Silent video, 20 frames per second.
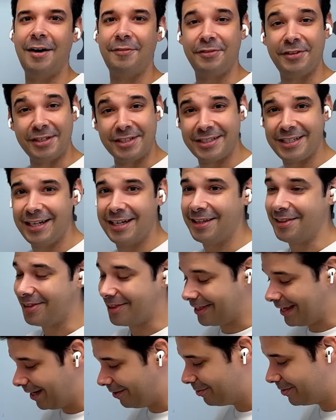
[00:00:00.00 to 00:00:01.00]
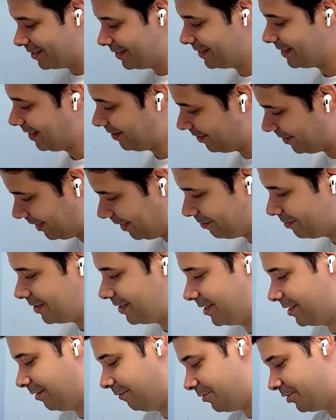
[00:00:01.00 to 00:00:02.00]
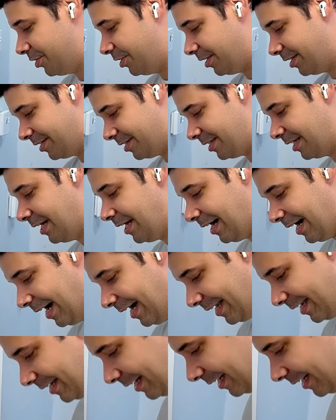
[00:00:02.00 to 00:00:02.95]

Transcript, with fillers: After selling thousands and thousands of shirts, I